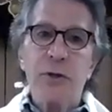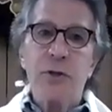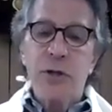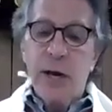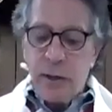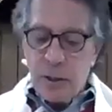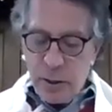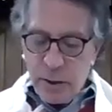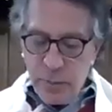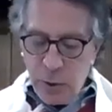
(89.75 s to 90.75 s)
and secular
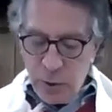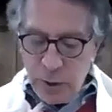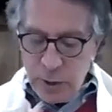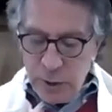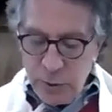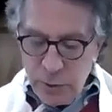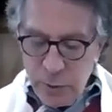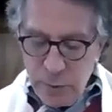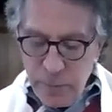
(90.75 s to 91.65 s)
communities.